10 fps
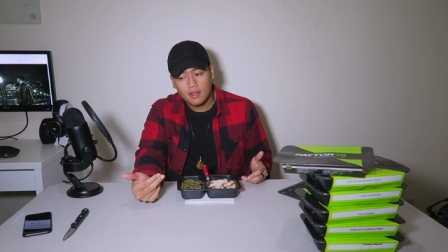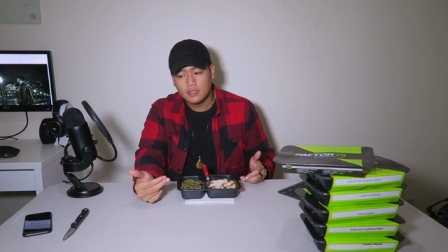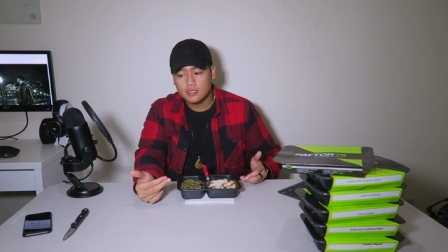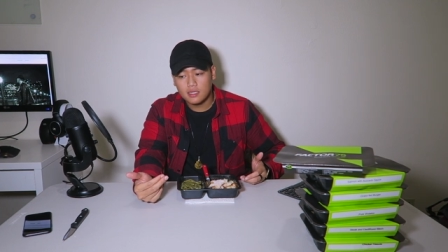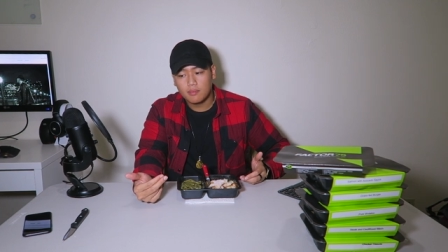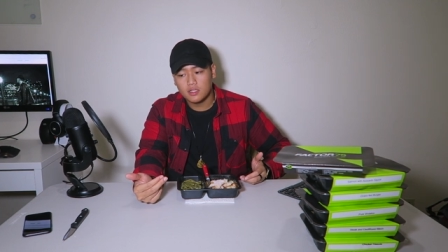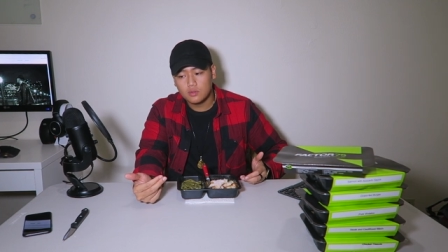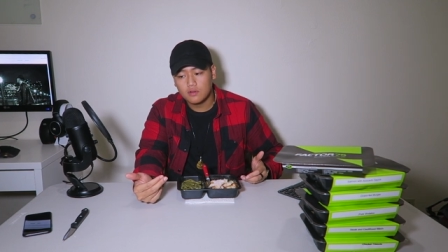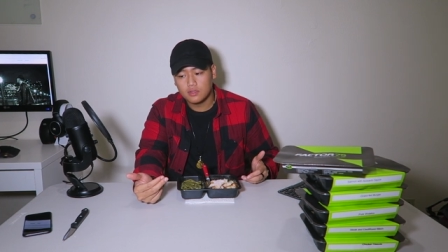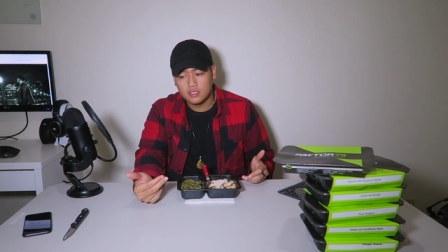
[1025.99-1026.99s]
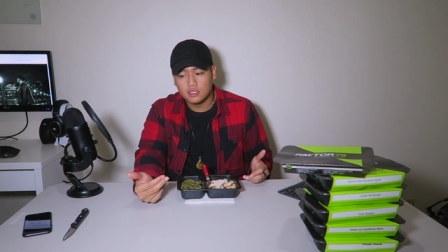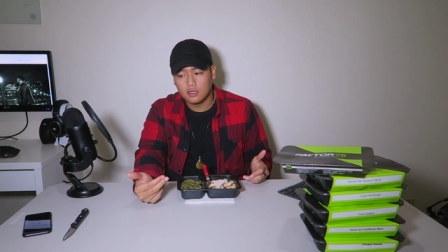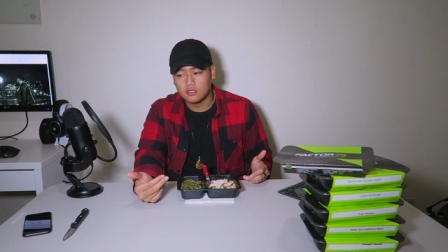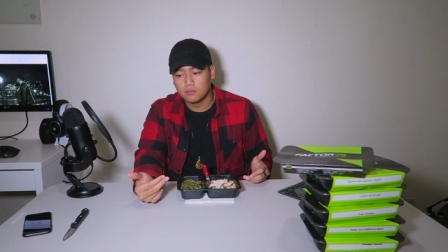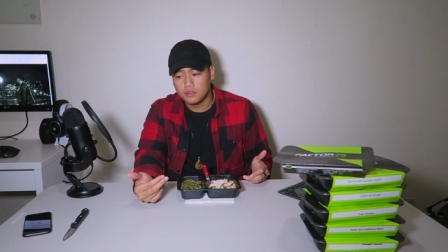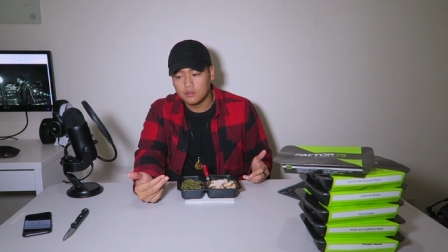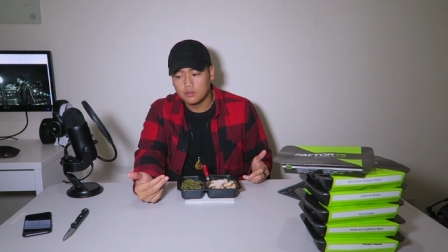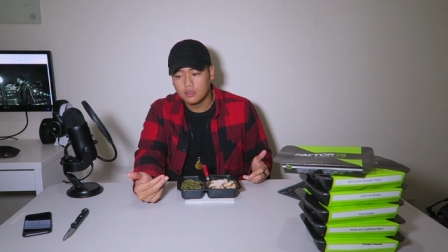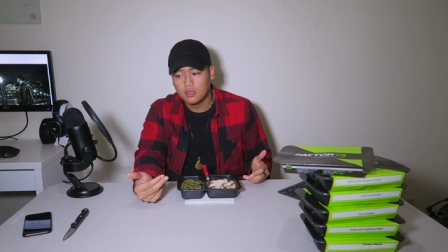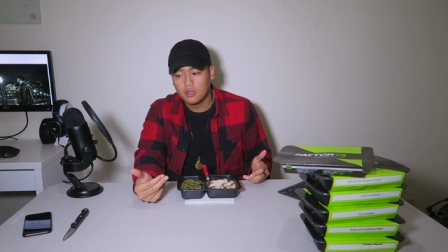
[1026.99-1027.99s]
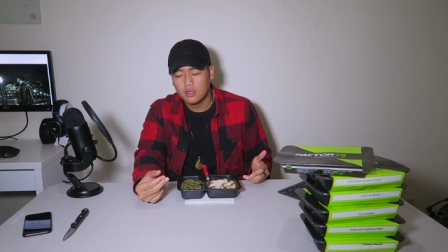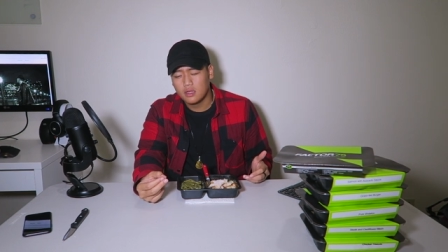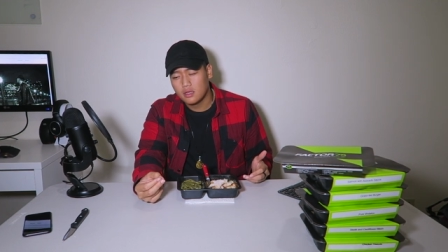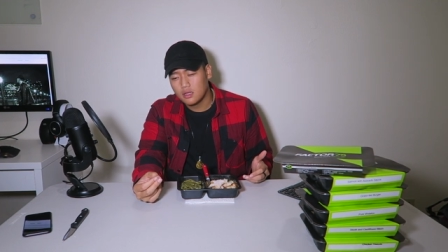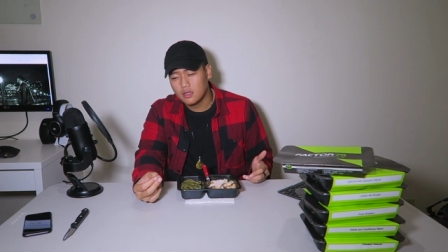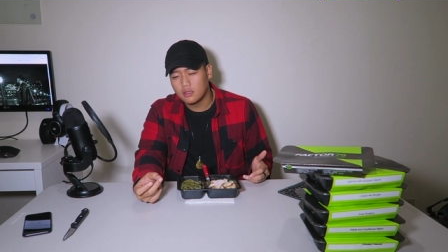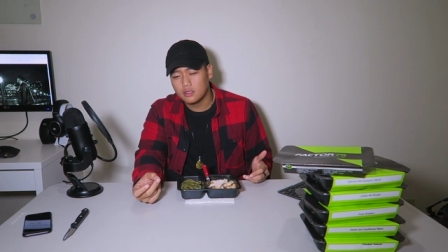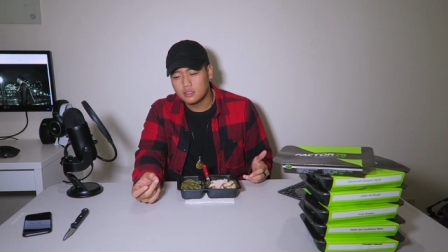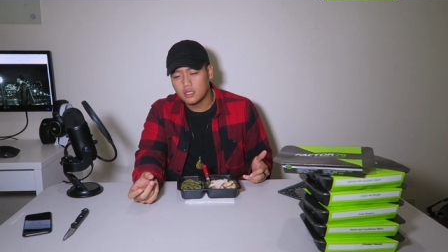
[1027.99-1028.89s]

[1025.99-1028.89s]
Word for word: It's like about $12-$13 a meal. You